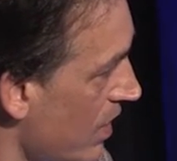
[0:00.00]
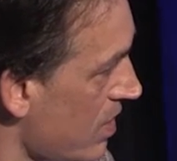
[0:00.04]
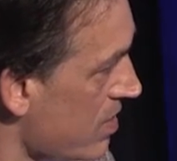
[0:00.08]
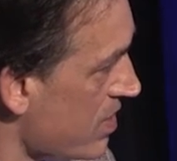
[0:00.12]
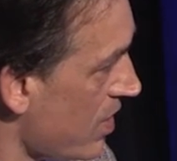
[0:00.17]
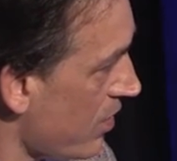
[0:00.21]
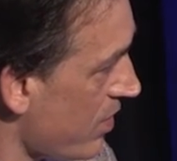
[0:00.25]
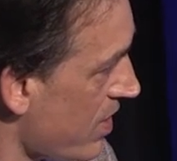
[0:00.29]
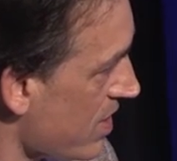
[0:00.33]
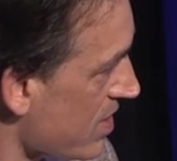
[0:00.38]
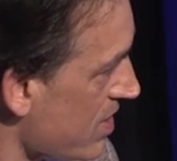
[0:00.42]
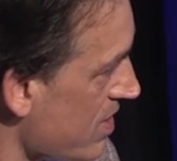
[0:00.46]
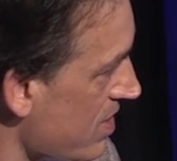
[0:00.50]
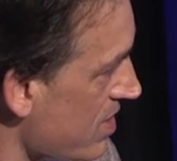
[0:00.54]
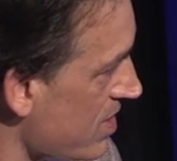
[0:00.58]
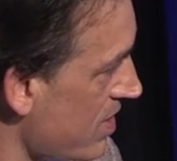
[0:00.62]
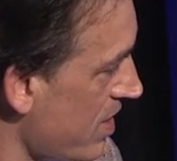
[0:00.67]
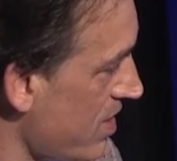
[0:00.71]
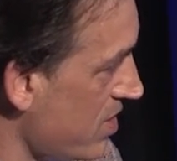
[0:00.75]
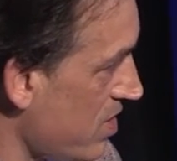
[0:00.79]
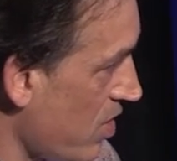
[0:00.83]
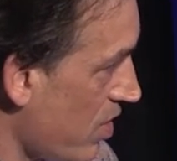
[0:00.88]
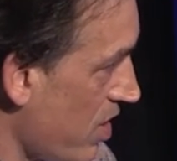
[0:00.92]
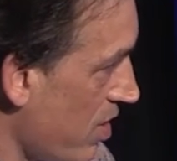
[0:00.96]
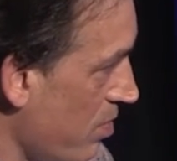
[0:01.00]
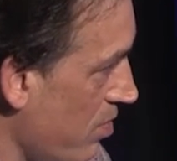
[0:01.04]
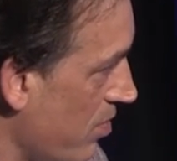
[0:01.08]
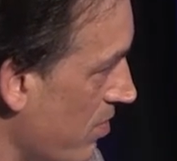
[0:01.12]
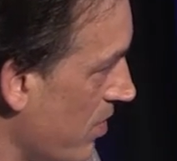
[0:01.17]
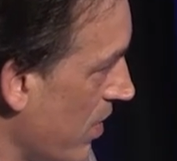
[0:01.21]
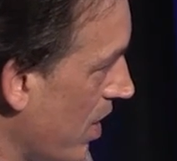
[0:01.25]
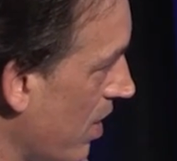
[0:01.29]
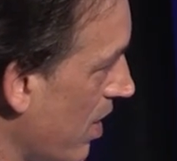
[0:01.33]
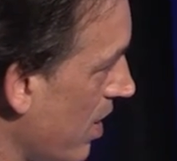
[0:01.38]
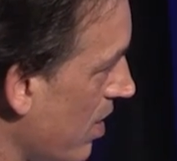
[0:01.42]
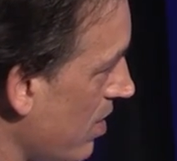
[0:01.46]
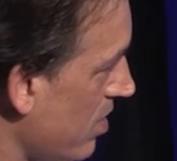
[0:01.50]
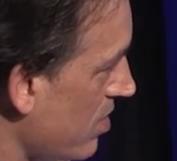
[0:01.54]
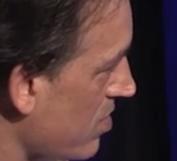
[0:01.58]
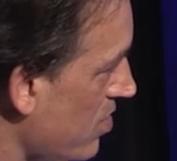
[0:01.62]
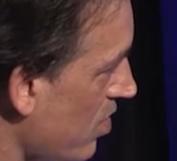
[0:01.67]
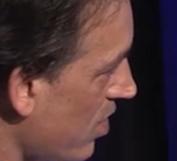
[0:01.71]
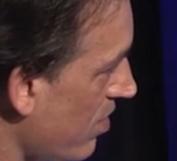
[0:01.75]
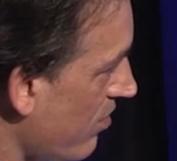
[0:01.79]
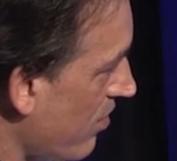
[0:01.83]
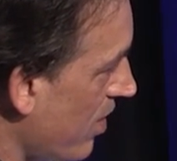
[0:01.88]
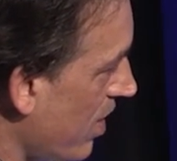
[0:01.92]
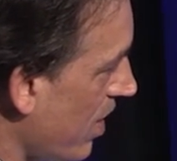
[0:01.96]
So this is, these are the uh,
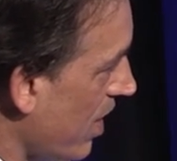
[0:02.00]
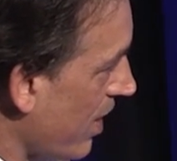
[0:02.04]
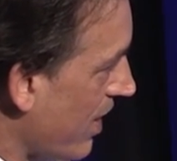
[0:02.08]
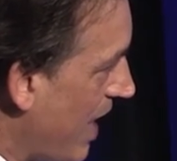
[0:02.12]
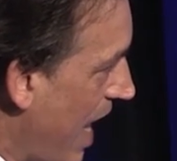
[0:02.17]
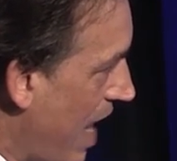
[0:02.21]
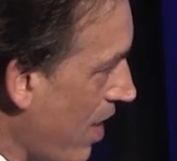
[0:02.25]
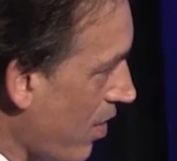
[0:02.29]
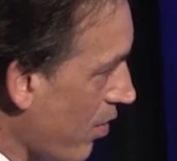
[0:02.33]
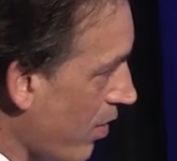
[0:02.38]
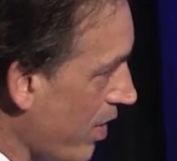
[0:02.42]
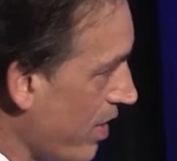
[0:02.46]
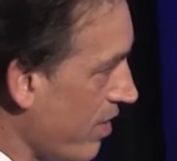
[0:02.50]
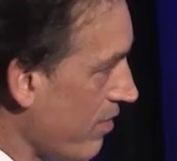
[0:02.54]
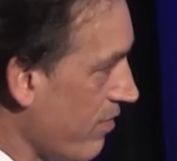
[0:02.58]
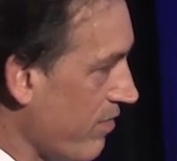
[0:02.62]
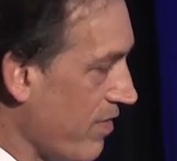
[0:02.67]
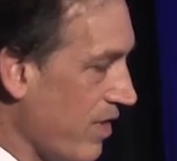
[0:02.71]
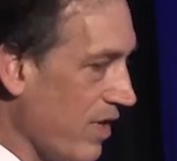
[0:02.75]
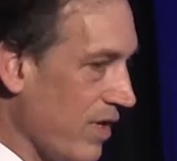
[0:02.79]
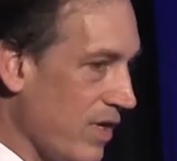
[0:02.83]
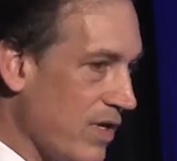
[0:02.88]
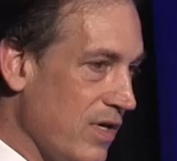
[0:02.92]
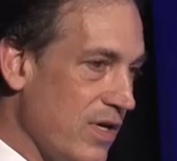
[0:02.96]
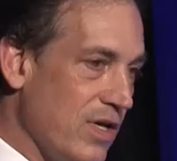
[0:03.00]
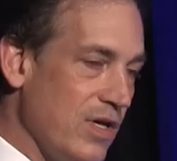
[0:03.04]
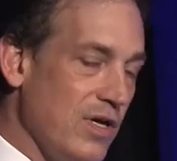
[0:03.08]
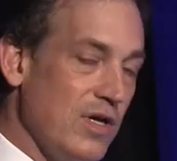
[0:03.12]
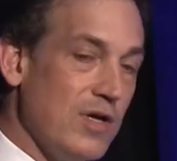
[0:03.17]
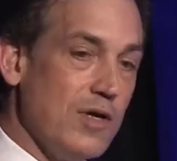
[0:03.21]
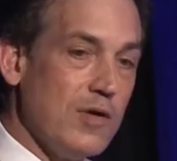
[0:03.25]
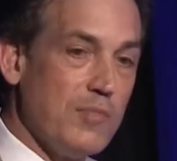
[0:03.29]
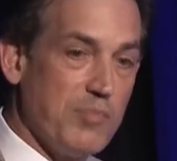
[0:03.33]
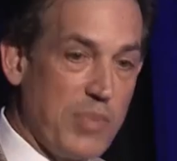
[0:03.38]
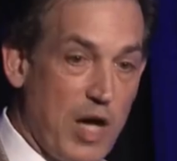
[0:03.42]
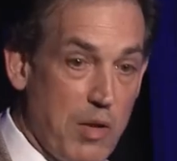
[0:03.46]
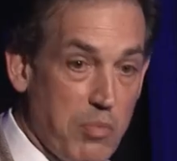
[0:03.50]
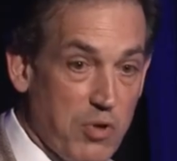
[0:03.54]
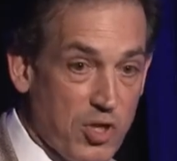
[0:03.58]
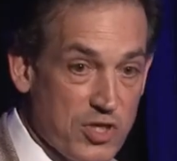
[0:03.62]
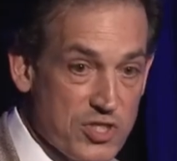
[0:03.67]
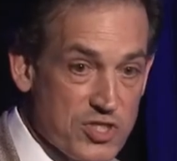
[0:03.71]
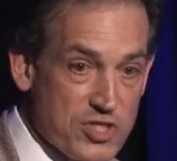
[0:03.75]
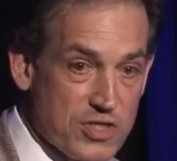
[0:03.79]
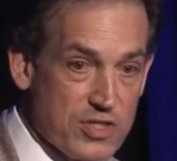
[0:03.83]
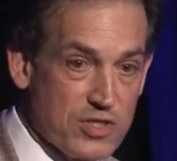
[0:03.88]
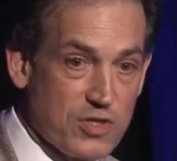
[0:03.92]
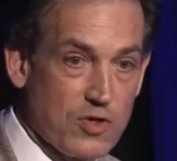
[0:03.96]
sort of a gallery of the
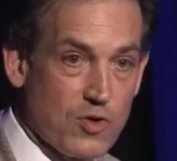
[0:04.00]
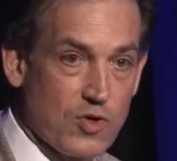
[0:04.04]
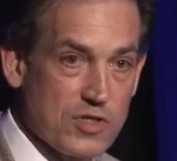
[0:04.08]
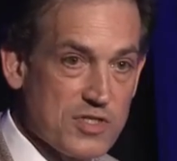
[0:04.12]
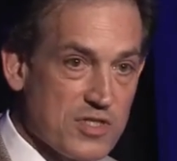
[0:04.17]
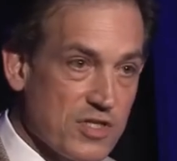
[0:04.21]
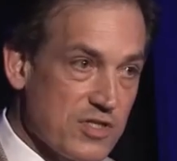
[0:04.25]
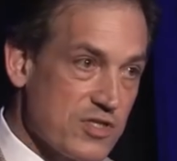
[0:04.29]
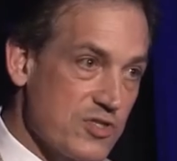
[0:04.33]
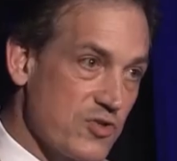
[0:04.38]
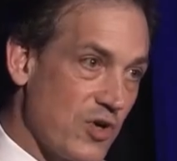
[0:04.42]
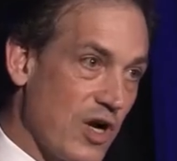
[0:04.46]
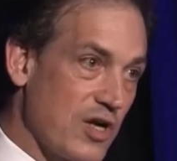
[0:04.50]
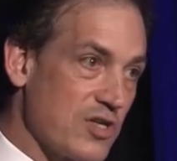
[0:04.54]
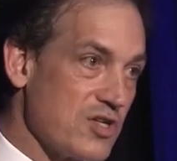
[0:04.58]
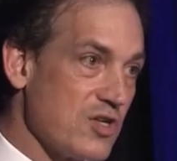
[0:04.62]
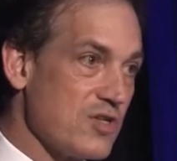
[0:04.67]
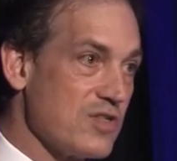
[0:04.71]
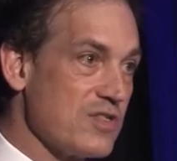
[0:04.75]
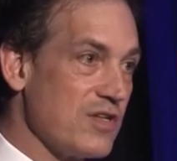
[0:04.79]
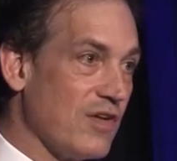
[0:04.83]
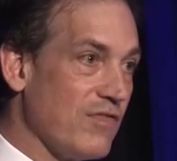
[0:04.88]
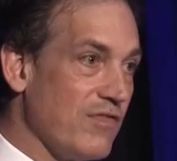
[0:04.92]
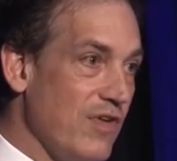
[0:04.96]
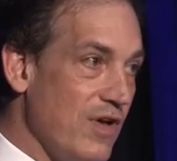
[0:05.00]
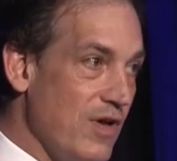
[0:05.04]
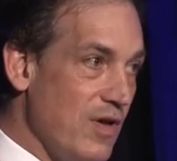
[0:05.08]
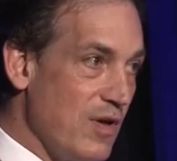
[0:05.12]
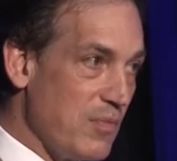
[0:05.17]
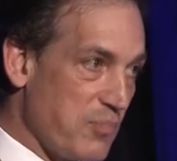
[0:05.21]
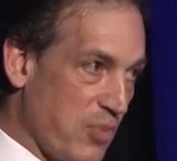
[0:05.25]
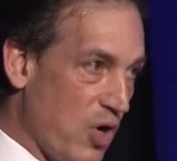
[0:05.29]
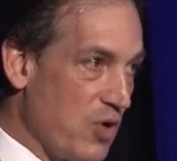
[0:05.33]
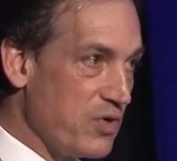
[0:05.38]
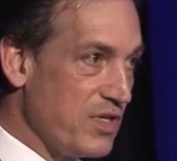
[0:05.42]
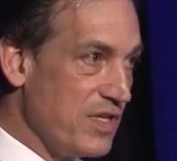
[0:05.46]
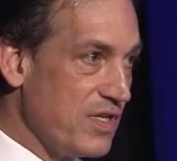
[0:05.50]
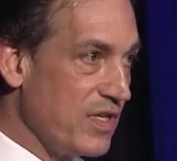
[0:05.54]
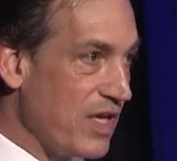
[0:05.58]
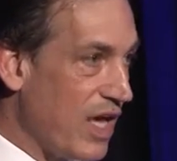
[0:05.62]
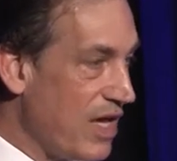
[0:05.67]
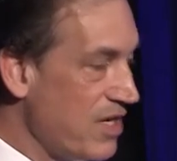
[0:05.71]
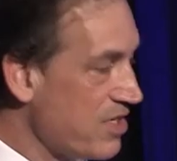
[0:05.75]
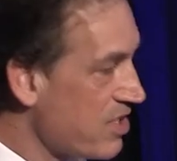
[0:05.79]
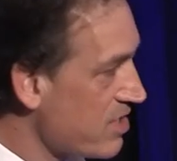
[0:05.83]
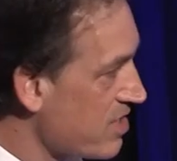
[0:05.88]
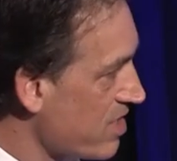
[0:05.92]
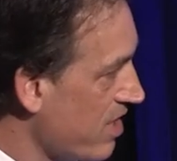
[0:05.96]
published crystal structures of protein
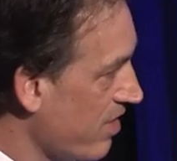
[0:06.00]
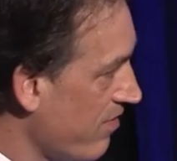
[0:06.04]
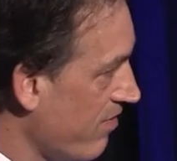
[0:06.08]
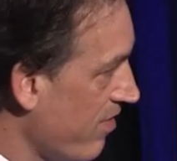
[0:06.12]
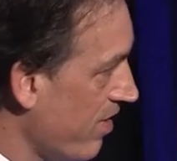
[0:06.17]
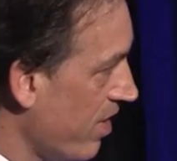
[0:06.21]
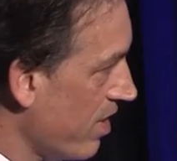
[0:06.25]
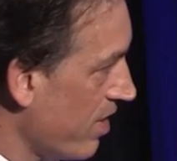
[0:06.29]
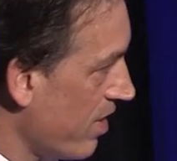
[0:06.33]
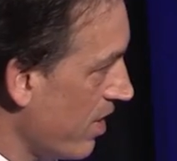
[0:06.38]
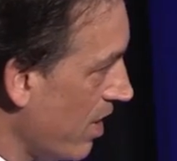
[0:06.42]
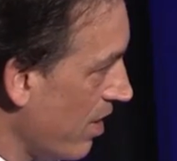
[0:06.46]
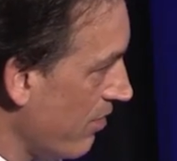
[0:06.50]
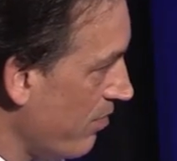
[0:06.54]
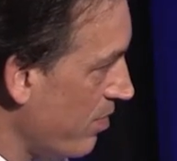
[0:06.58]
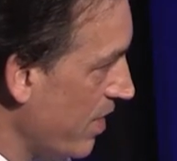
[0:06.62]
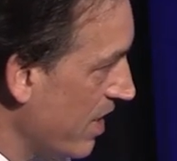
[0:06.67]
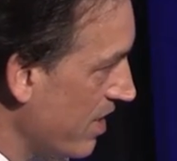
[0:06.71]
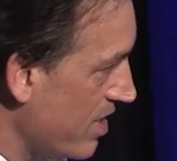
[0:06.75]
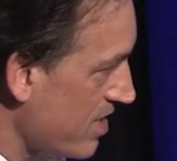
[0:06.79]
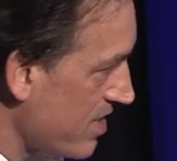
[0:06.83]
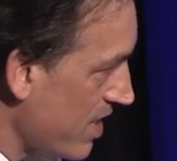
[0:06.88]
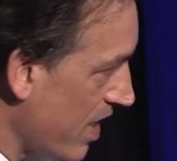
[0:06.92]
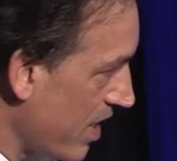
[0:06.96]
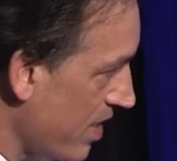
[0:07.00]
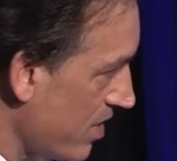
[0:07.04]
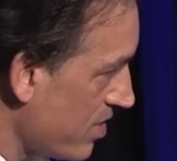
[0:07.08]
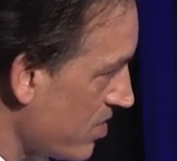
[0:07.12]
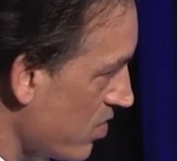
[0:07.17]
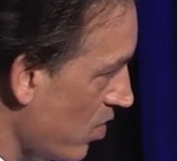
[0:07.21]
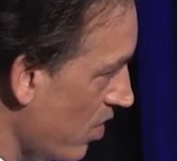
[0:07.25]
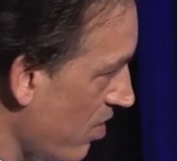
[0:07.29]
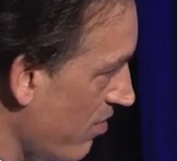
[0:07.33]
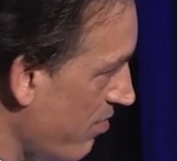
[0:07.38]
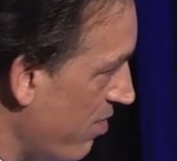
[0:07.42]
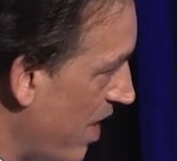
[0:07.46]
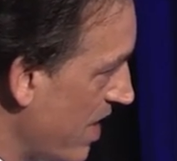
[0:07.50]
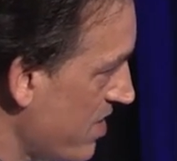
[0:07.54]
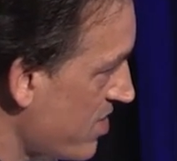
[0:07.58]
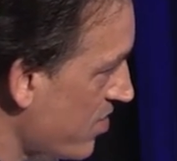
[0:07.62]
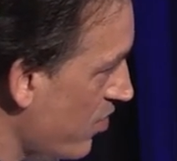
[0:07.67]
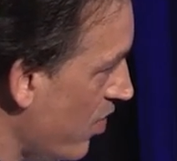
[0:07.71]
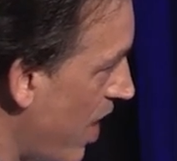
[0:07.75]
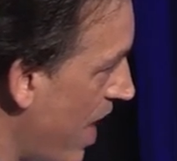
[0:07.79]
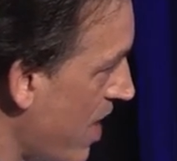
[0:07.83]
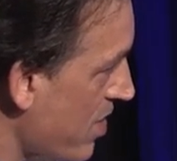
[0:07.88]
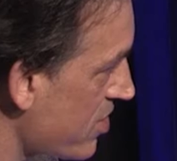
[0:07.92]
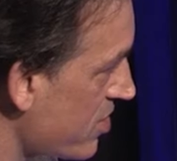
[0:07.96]
cages that have been designed sort of by
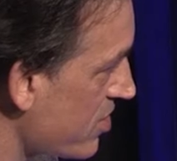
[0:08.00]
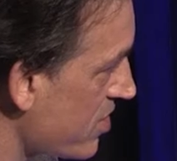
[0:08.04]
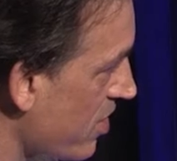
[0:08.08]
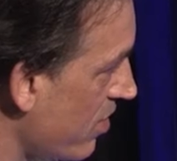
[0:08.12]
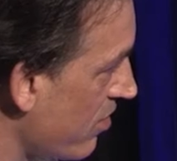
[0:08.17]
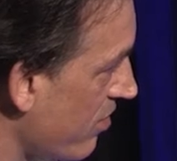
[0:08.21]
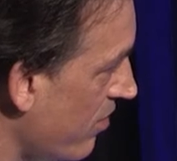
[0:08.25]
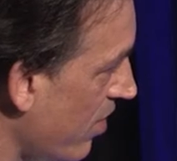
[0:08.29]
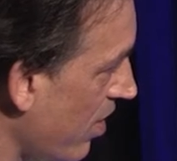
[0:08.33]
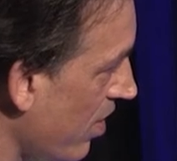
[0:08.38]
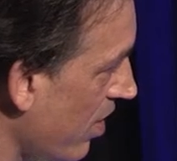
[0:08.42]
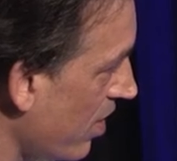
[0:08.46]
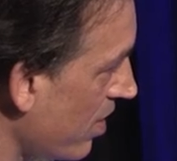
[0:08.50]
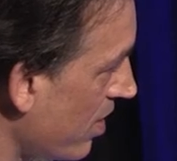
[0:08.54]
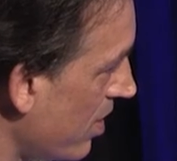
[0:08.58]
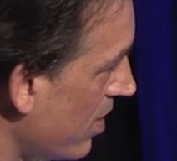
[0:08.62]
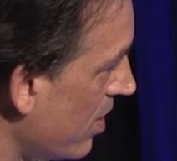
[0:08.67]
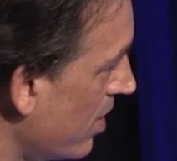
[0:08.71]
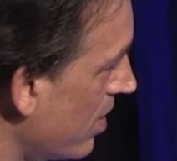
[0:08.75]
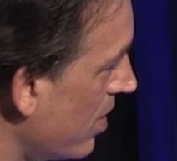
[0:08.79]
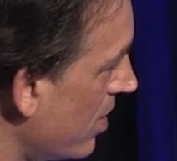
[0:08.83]
scratch so far.